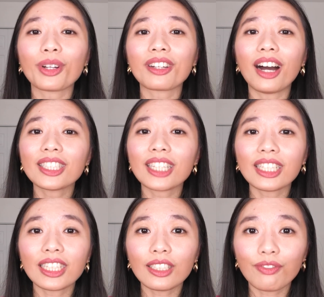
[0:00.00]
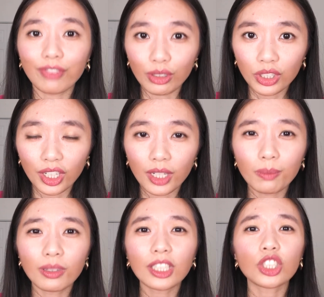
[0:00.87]
content in the future.
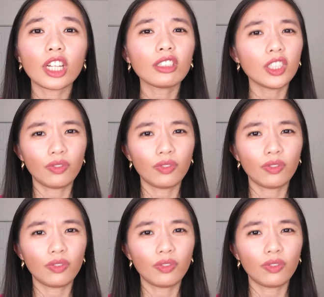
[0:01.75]
Please share this